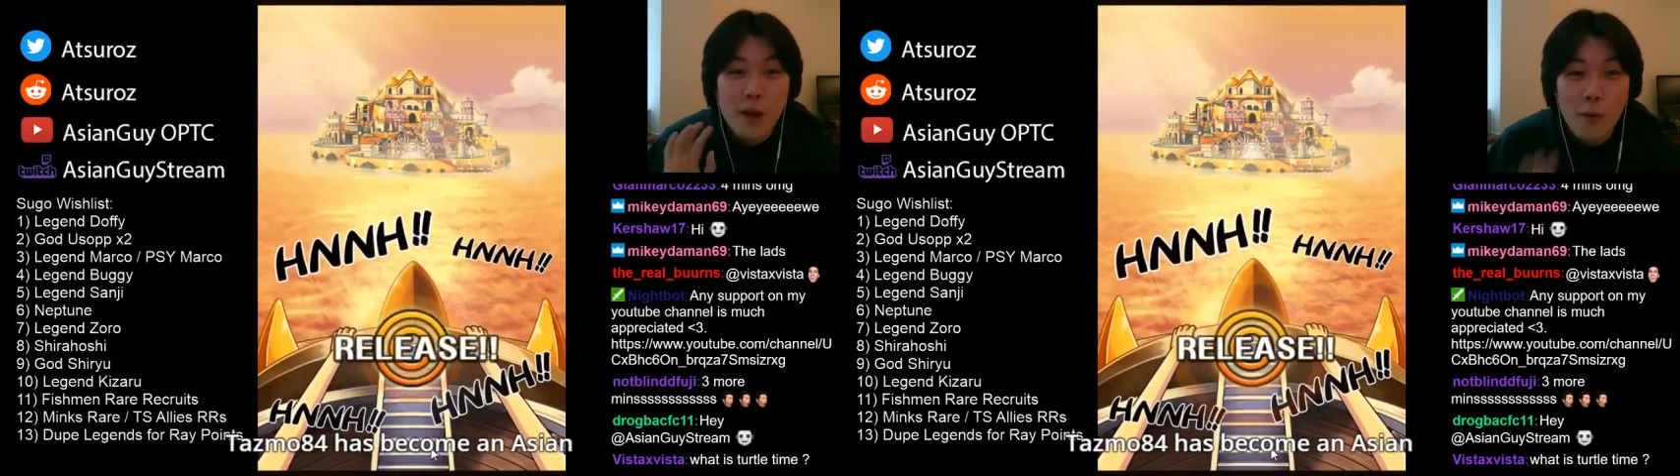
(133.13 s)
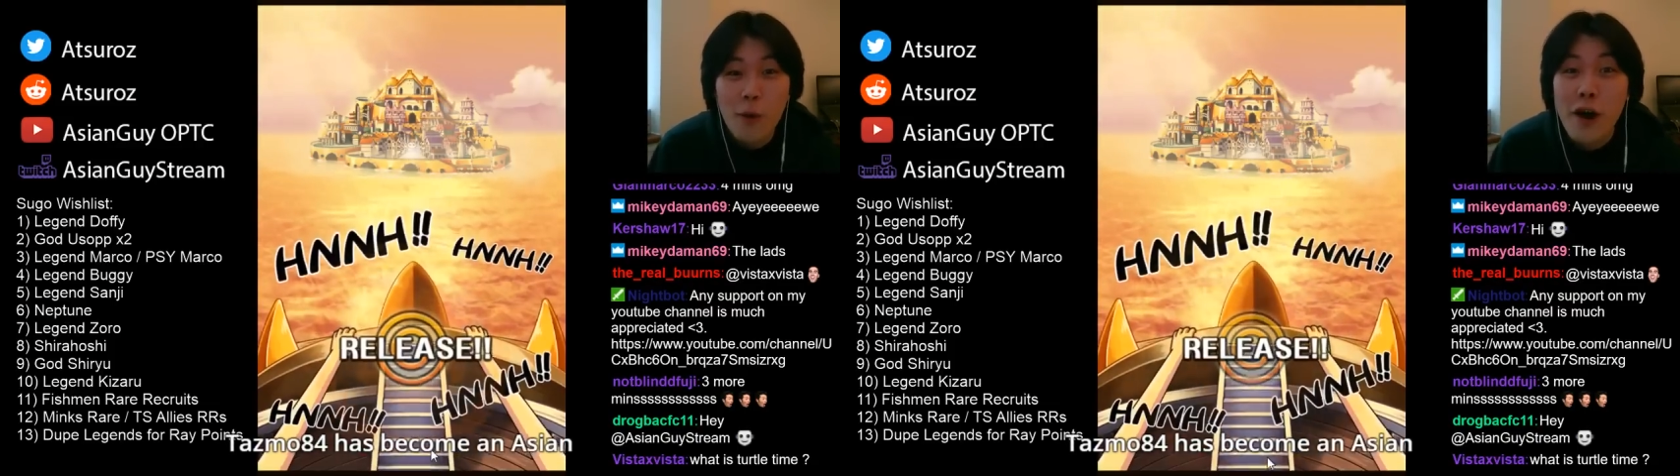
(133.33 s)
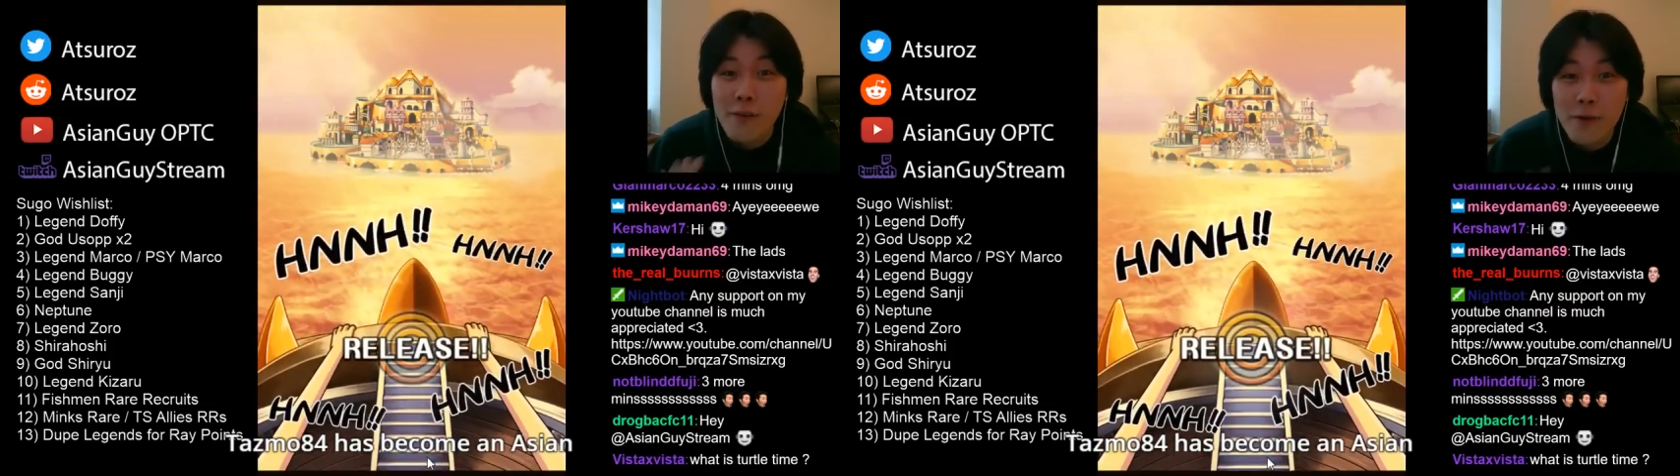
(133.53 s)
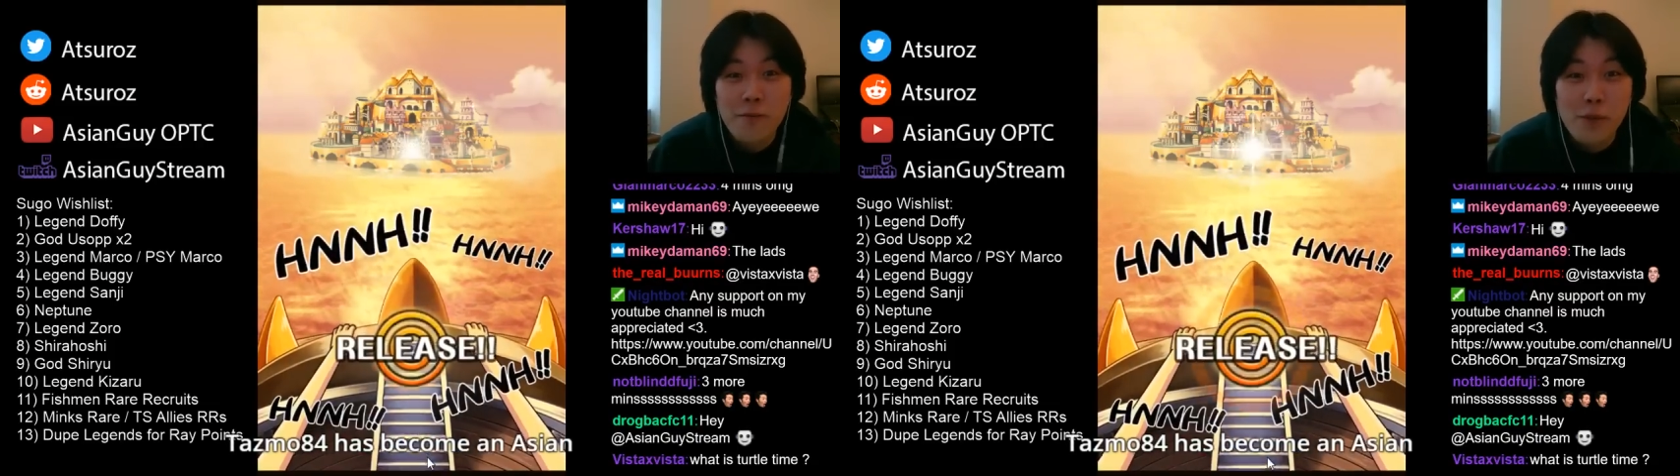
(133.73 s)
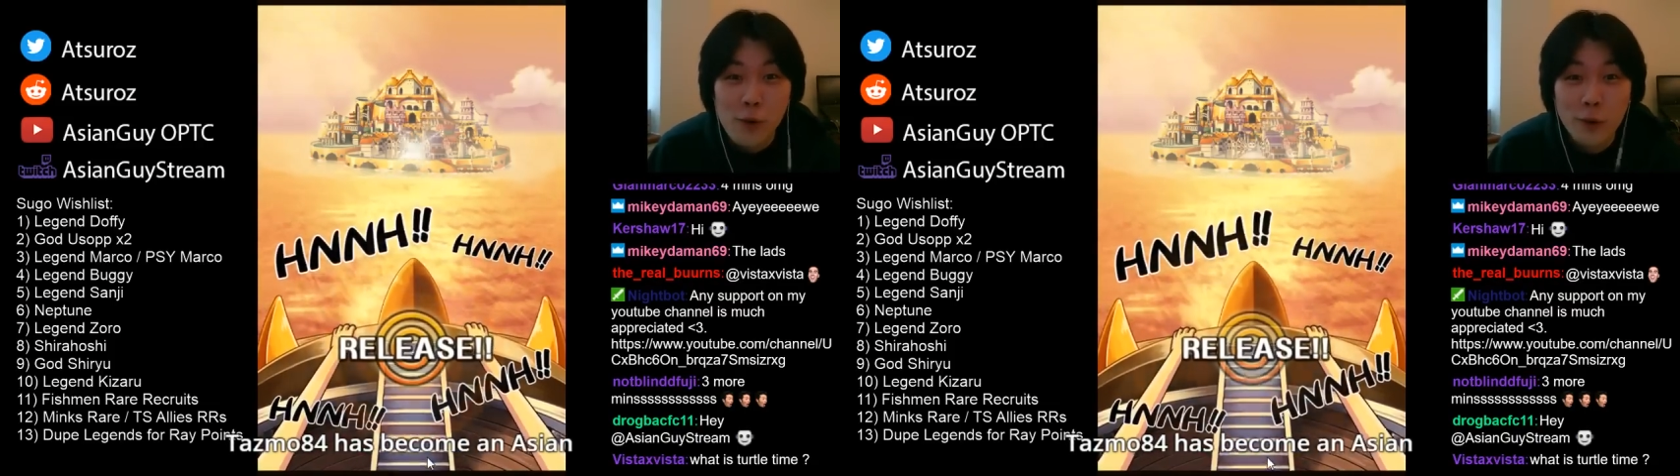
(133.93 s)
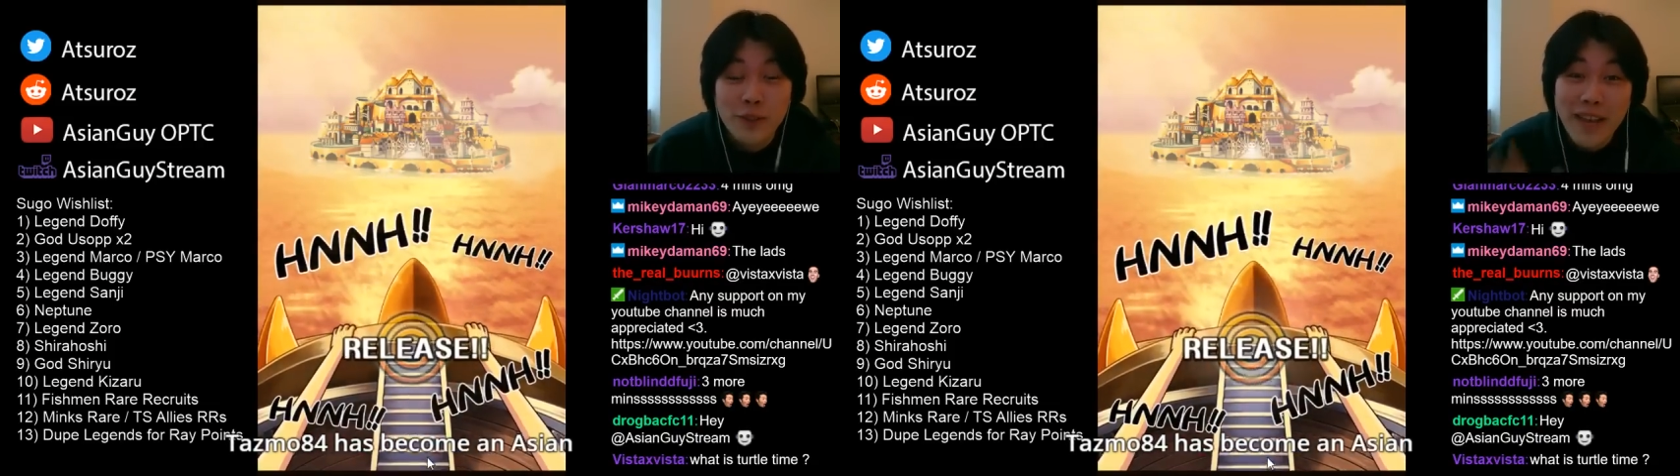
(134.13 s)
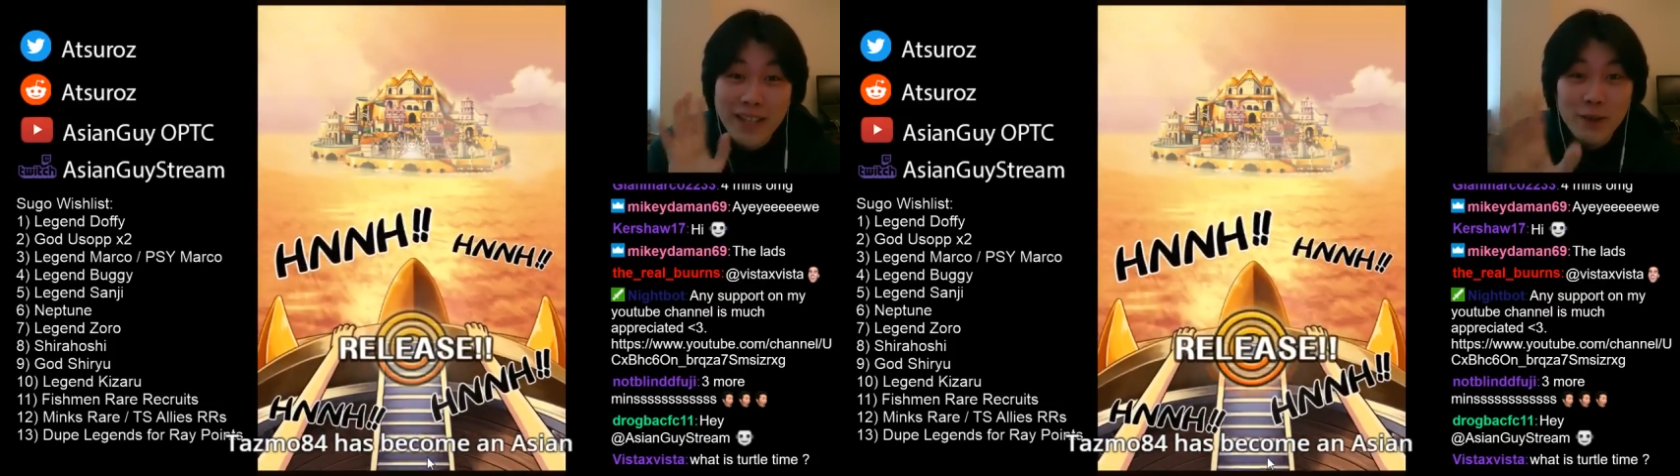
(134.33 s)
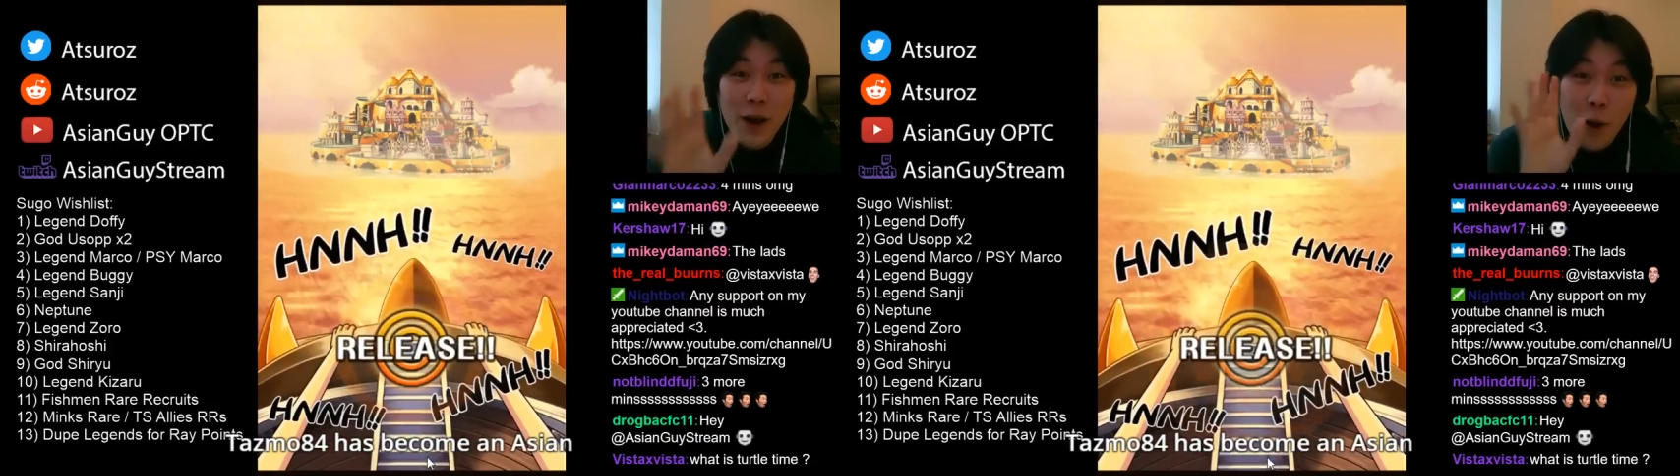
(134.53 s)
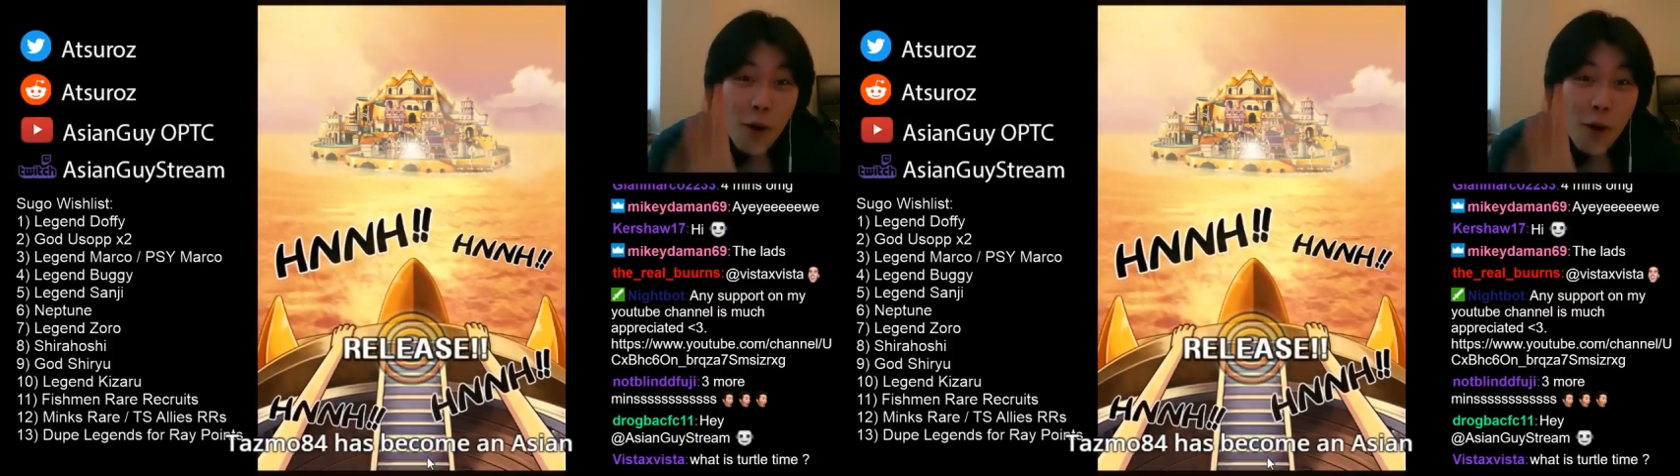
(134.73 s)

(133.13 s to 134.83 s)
worth of pulls. That's right.